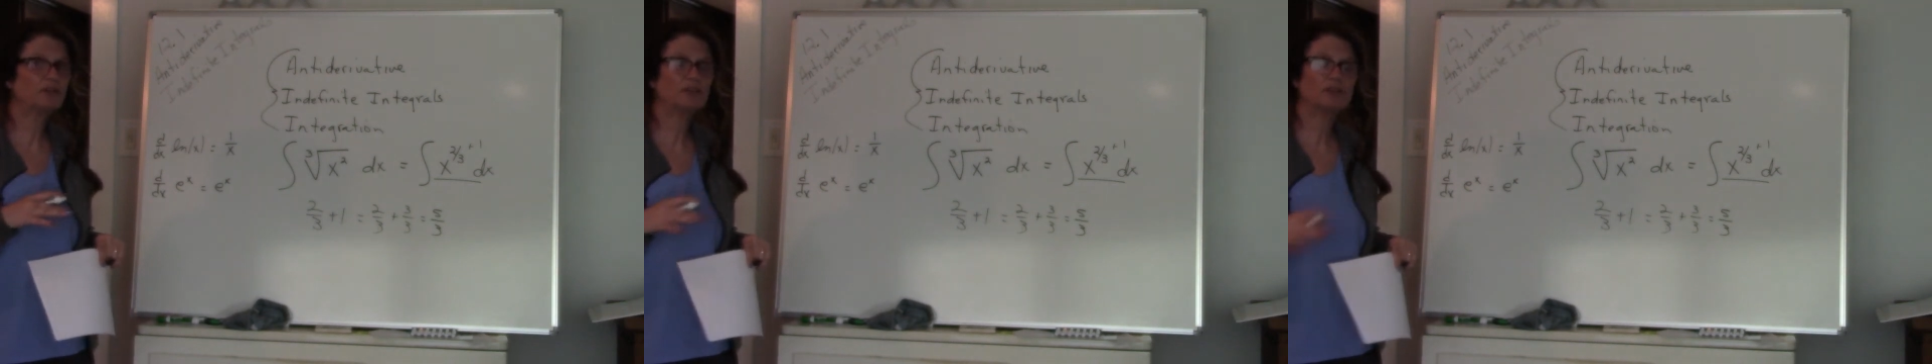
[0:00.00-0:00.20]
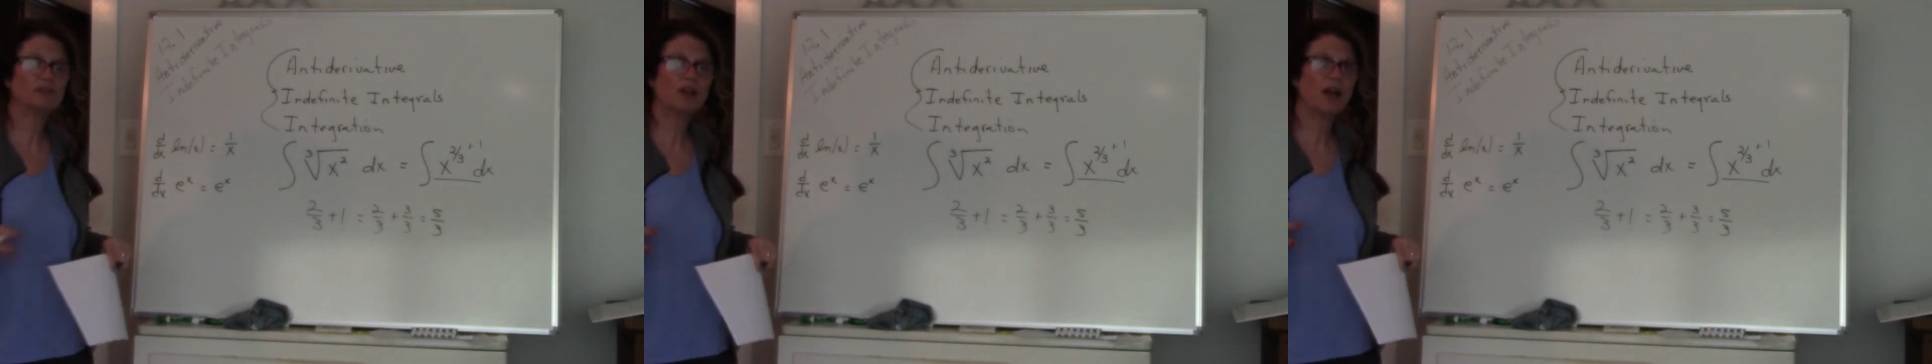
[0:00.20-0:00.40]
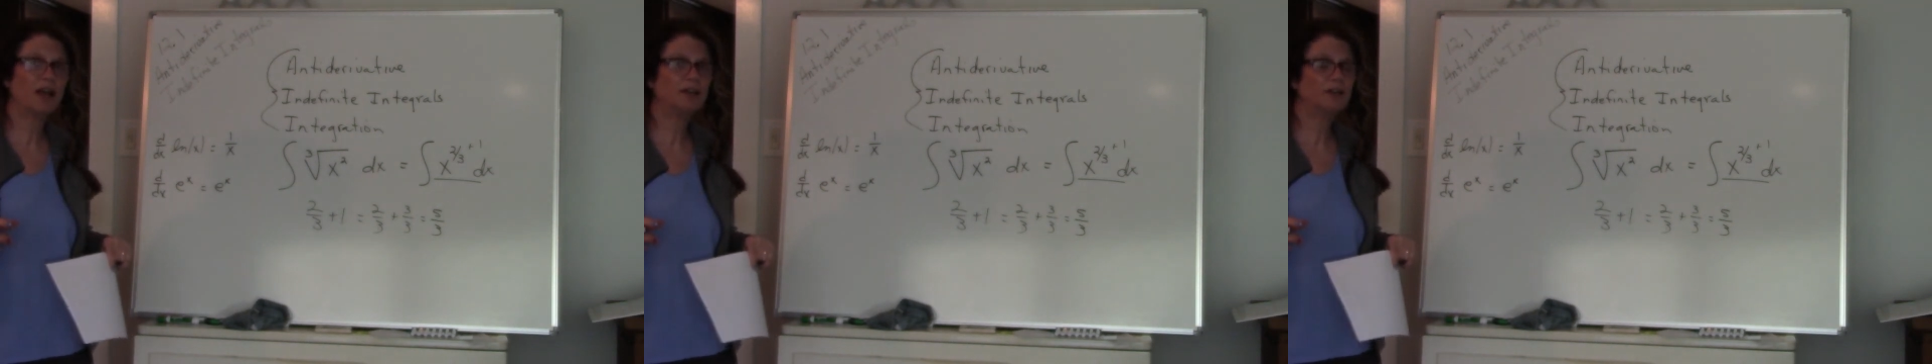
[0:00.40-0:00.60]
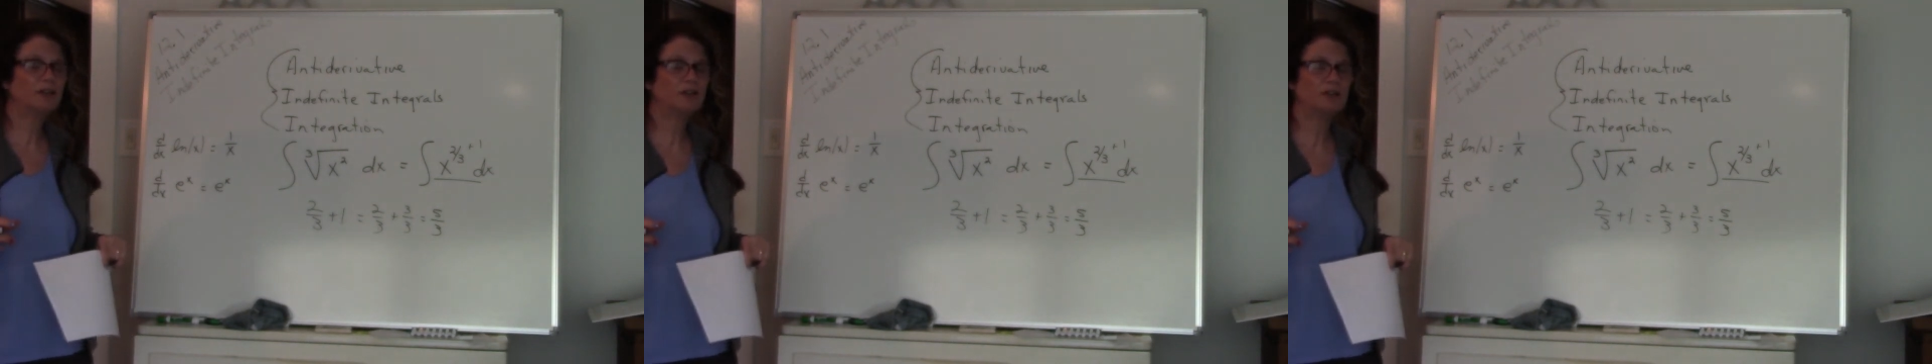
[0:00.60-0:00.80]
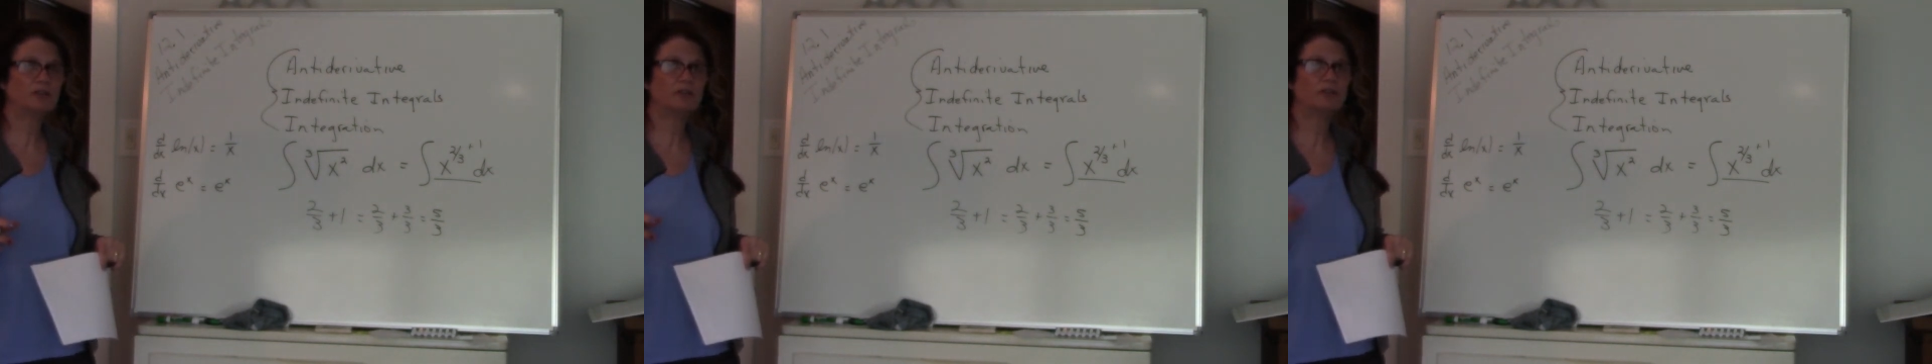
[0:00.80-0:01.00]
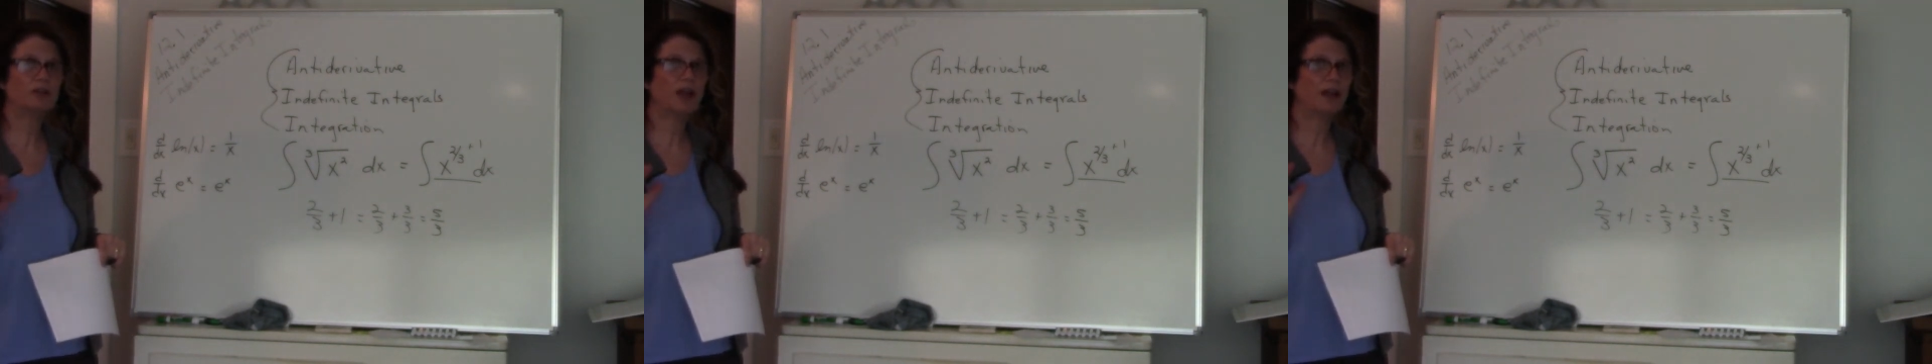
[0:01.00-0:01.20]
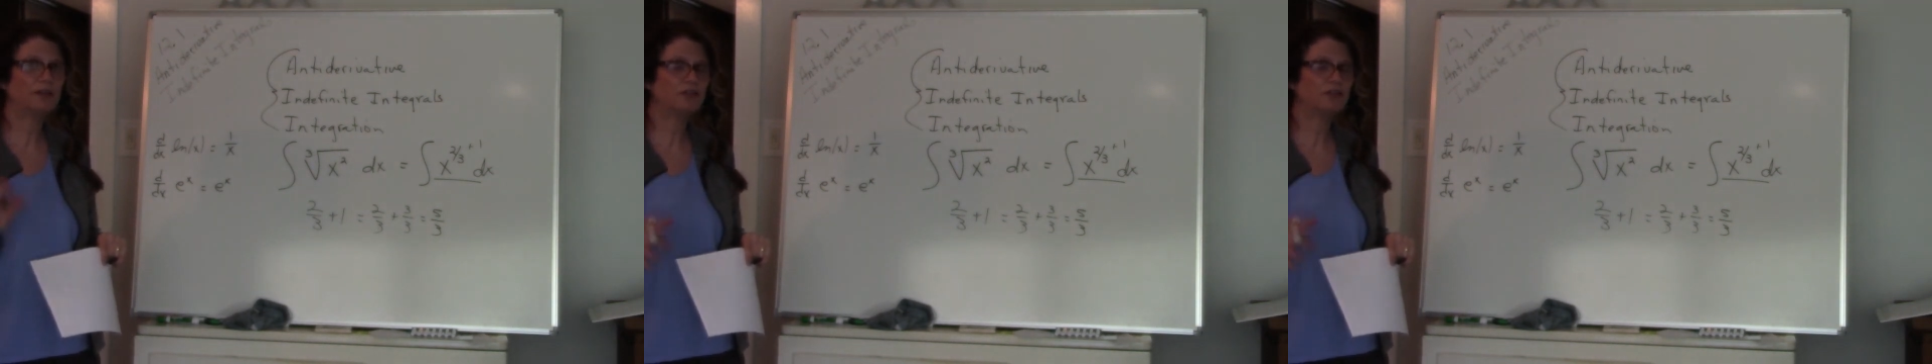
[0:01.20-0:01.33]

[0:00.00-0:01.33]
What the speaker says: Do not